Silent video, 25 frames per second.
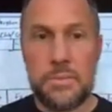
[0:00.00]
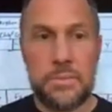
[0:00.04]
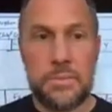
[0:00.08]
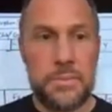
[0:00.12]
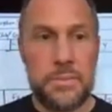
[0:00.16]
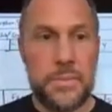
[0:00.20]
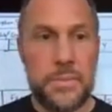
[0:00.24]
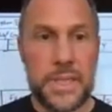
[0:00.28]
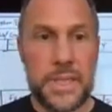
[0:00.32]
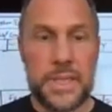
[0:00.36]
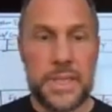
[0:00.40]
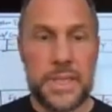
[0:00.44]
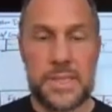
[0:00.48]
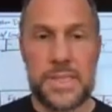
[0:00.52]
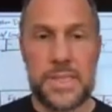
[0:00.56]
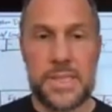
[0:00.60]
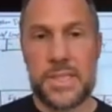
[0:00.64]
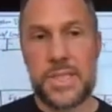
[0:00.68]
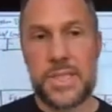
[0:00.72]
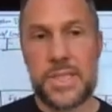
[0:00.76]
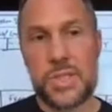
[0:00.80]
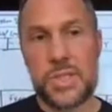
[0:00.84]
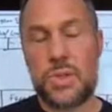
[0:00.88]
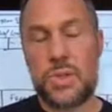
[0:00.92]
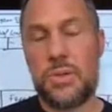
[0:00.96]
Because
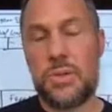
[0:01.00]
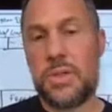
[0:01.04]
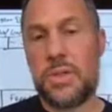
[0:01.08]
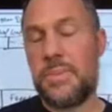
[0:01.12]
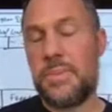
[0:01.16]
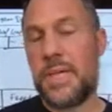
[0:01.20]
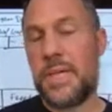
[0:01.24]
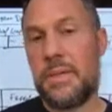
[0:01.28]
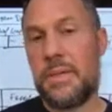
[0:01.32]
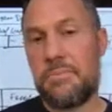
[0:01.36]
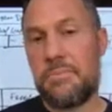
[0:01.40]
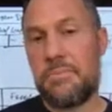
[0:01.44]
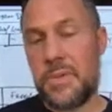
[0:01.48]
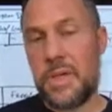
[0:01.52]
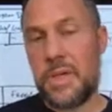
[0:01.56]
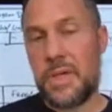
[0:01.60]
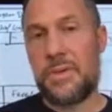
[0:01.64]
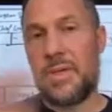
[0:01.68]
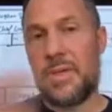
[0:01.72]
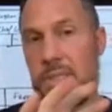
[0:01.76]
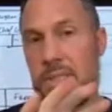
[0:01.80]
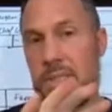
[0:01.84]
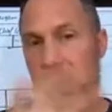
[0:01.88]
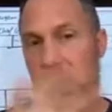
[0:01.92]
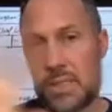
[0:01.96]
this is going to be,
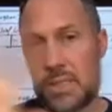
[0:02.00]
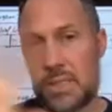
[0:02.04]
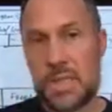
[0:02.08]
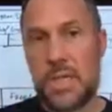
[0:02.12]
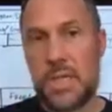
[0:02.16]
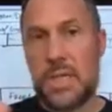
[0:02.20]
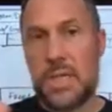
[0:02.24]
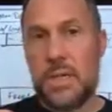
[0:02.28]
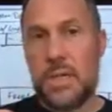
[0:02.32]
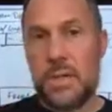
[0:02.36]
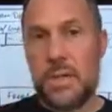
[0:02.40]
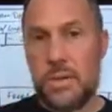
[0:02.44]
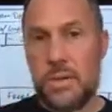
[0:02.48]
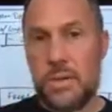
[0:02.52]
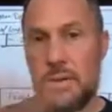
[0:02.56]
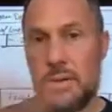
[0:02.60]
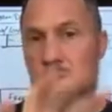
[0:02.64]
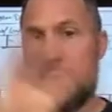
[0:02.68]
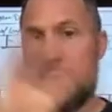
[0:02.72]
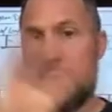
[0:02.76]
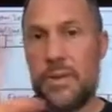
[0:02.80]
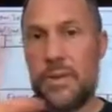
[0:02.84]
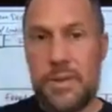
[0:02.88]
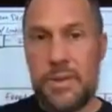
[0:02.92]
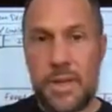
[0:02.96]
this is
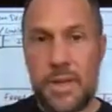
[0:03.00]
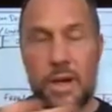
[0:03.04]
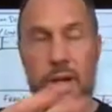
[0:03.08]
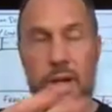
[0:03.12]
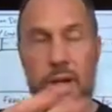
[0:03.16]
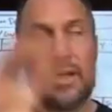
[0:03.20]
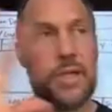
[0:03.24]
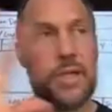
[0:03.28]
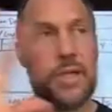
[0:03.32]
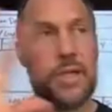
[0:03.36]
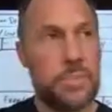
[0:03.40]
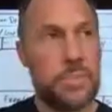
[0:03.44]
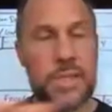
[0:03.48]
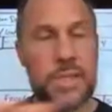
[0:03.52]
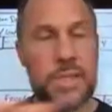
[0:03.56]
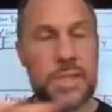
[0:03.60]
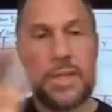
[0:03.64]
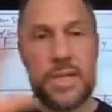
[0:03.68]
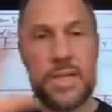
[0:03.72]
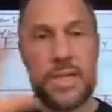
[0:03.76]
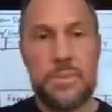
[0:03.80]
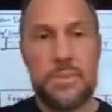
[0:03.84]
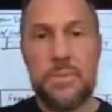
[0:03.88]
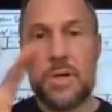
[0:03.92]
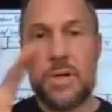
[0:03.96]
arguably
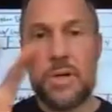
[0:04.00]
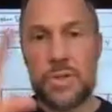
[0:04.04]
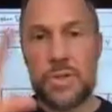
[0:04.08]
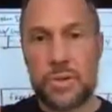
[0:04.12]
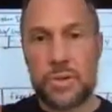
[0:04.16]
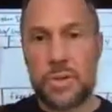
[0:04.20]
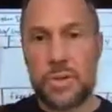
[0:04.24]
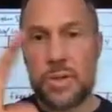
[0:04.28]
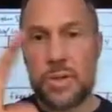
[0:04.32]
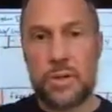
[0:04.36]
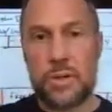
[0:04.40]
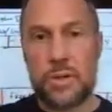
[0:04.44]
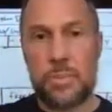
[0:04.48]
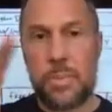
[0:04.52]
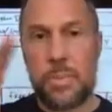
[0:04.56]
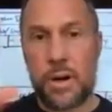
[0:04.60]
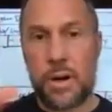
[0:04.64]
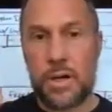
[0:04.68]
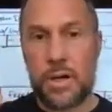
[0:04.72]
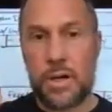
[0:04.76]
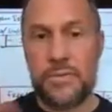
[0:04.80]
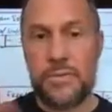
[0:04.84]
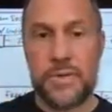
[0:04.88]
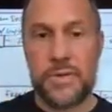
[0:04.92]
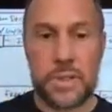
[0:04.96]
the most critical
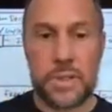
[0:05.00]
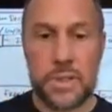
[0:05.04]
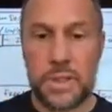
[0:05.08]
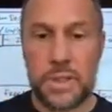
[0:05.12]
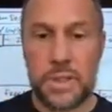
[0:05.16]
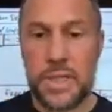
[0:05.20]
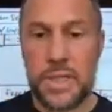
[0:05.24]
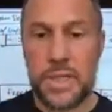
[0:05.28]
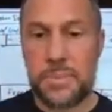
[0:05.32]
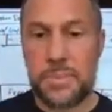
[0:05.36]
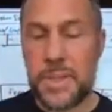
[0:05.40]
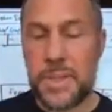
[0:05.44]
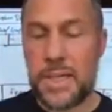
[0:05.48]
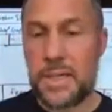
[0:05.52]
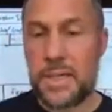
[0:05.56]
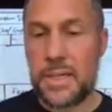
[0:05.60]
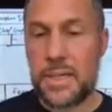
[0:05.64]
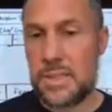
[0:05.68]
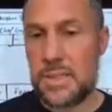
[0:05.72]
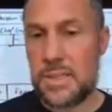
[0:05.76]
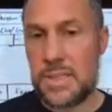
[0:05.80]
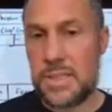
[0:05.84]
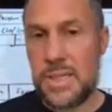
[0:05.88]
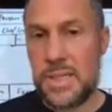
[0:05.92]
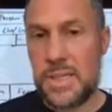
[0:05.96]
part of your clinic,
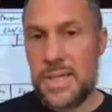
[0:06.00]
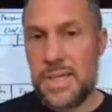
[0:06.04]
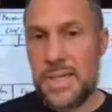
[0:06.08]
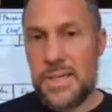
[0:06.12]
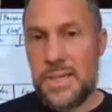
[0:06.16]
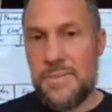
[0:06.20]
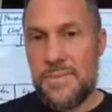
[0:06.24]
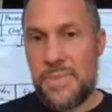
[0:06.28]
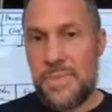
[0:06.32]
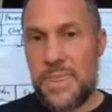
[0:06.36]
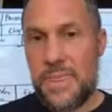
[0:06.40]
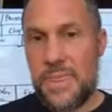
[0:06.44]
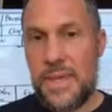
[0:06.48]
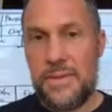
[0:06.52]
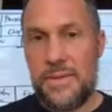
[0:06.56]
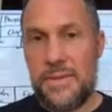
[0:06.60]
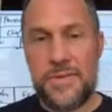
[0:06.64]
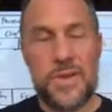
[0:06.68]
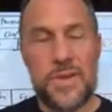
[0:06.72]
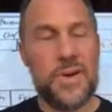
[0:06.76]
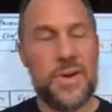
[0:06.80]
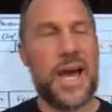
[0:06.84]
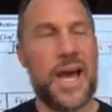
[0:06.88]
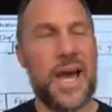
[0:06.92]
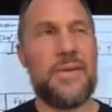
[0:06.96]
because if
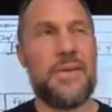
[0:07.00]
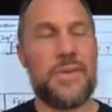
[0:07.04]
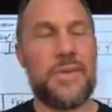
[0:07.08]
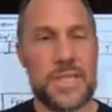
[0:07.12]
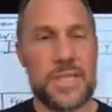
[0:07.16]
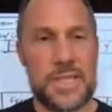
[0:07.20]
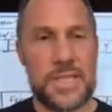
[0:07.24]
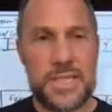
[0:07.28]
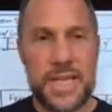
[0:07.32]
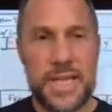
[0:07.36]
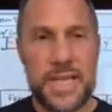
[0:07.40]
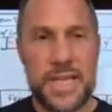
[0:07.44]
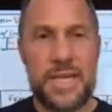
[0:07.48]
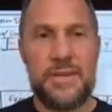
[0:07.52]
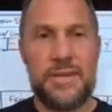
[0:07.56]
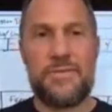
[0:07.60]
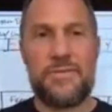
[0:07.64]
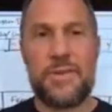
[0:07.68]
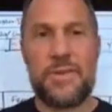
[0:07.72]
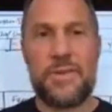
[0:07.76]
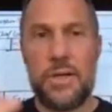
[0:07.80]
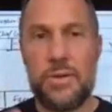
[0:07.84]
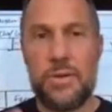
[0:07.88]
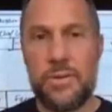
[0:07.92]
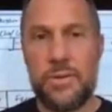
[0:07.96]
you have a steady
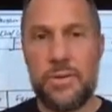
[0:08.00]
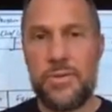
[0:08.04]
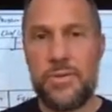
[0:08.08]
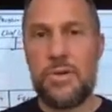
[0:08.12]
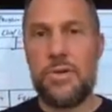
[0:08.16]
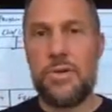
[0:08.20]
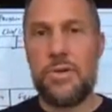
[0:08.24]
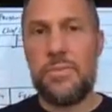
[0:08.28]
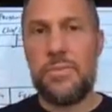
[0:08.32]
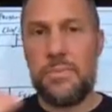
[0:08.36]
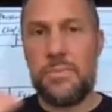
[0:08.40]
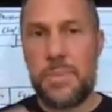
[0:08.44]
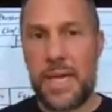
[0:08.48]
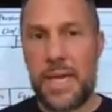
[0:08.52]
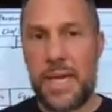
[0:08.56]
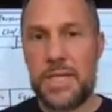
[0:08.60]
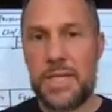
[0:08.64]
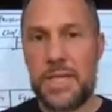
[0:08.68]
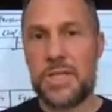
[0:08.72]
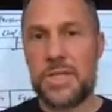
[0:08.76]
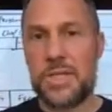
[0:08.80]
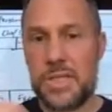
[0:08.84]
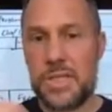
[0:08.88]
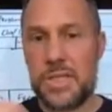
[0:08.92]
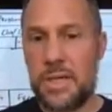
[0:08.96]
flow of new
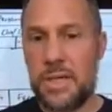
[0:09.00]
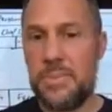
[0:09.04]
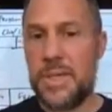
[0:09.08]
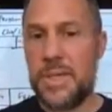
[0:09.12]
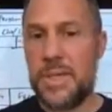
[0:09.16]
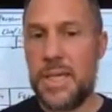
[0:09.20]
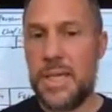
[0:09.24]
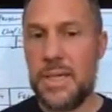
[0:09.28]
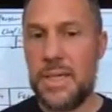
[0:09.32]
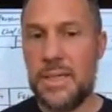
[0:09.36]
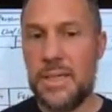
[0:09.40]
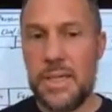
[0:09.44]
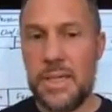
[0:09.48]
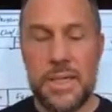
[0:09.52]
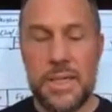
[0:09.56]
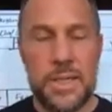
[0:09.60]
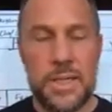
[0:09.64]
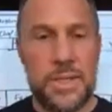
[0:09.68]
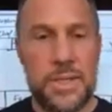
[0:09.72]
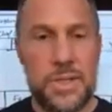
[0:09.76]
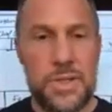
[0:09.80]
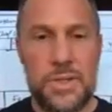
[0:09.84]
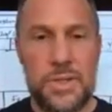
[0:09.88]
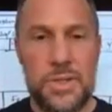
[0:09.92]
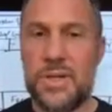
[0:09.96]
patients coming in,
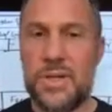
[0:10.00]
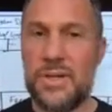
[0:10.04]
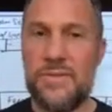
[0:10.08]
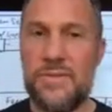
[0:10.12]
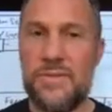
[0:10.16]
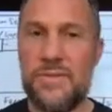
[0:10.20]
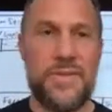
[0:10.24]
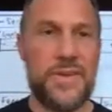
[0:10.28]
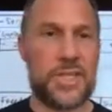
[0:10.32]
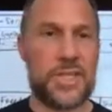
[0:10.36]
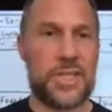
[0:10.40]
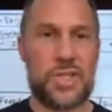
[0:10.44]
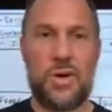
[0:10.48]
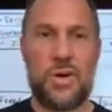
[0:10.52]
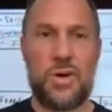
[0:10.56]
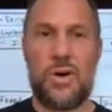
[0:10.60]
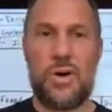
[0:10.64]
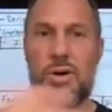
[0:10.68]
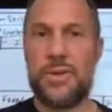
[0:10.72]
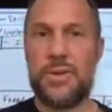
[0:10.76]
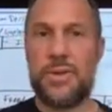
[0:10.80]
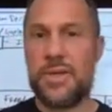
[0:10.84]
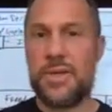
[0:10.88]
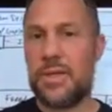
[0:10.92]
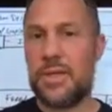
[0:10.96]
you can fix
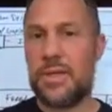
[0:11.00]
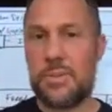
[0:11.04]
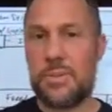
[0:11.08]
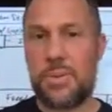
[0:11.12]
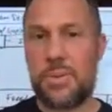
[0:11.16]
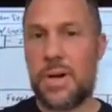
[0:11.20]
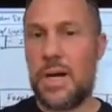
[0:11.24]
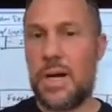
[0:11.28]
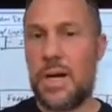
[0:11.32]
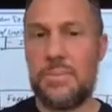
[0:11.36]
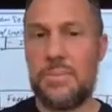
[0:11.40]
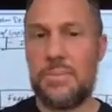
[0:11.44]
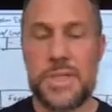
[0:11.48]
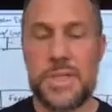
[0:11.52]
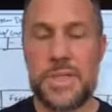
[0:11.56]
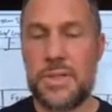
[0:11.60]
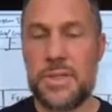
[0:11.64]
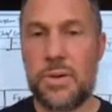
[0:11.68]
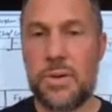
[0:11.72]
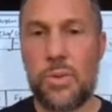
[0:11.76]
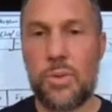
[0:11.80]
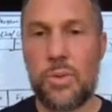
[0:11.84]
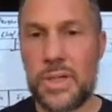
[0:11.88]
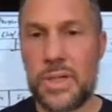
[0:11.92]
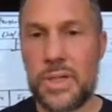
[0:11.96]
all the other problems in
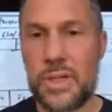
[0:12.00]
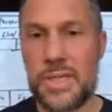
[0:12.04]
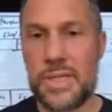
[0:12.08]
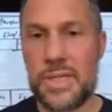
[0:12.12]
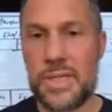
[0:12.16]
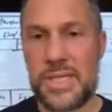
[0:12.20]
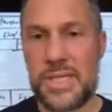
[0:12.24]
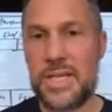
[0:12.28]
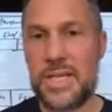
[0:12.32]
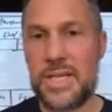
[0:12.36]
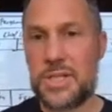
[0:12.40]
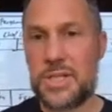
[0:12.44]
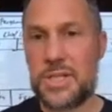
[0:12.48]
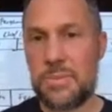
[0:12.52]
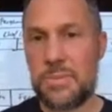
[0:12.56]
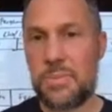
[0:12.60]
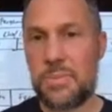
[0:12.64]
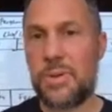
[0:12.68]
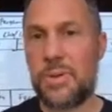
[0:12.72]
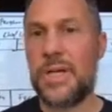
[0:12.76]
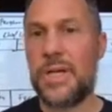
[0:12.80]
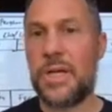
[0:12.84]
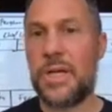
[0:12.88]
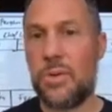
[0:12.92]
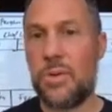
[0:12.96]
your organization
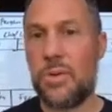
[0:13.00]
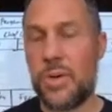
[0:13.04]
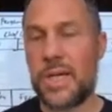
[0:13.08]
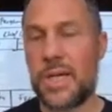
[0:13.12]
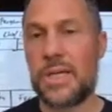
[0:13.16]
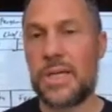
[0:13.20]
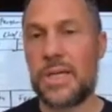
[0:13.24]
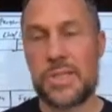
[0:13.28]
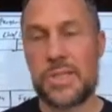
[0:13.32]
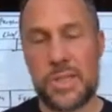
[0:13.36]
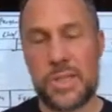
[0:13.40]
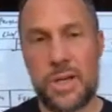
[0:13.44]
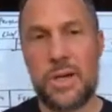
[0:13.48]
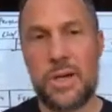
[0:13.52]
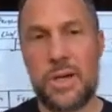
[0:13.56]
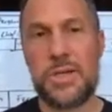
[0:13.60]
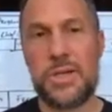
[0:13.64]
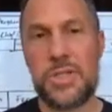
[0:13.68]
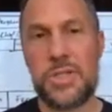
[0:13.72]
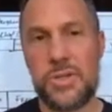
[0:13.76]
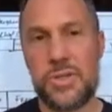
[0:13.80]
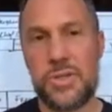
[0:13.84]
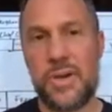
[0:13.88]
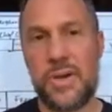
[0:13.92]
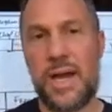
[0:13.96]
pretty quick, as long
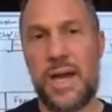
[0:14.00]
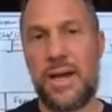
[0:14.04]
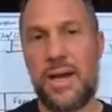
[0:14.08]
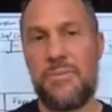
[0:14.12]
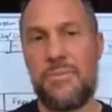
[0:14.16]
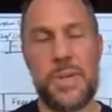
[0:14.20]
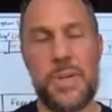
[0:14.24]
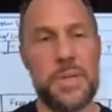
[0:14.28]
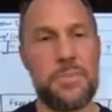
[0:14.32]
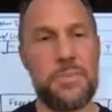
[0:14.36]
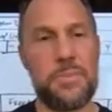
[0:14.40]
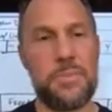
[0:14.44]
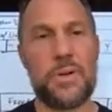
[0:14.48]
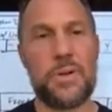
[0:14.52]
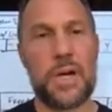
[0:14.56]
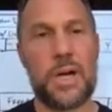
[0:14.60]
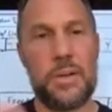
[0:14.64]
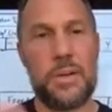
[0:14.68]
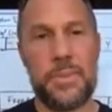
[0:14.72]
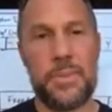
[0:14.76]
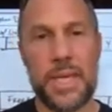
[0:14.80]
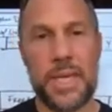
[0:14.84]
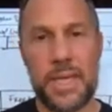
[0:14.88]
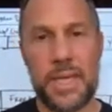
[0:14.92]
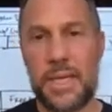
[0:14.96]
as you have people
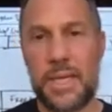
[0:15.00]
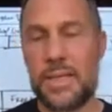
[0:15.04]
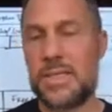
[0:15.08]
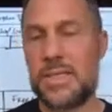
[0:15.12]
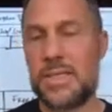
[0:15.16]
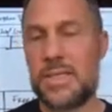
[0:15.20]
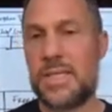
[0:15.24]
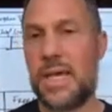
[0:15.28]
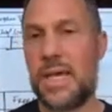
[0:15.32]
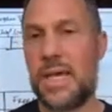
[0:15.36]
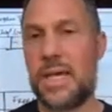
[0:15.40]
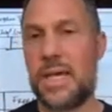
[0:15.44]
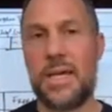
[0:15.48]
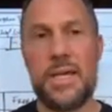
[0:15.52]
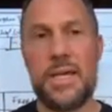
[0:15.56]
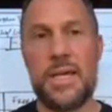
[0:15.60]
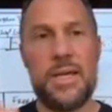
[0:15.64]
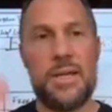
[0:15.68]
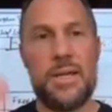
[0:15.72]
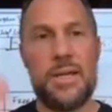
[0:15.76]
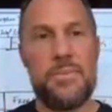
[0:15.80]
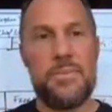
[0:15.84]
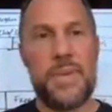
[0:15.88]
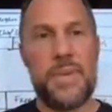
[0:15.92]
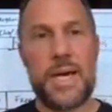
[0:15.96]
coming in saying,
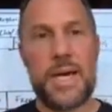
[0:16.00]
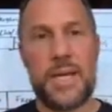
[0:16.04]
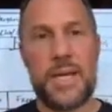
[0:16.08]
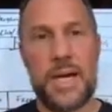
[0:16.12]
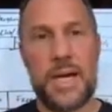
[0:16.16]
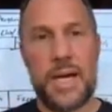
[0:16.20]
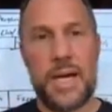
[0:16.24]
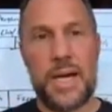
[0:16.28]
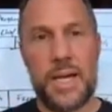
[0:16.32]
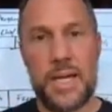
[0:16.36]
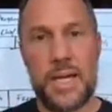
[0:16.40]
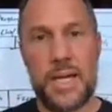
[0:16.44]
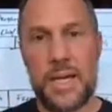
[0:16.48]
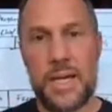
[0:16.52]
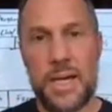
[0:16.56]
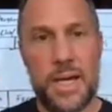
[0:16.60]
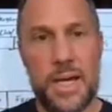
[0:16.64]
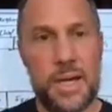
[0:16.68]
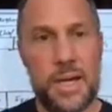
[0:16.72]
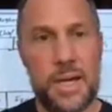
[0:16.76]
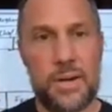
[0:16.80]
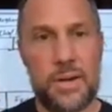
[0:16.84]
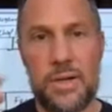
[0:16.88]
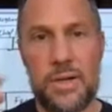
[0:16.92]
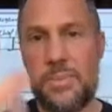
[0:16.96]
man, I
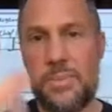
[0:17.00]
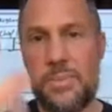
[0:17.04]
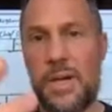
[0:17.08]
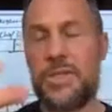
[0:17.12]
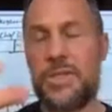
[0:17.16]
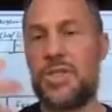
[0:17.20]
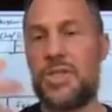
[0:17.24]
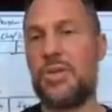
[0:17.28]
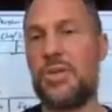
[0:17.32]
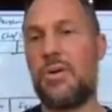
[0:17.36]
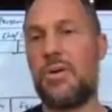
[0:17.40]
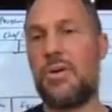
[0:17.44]
heard about you.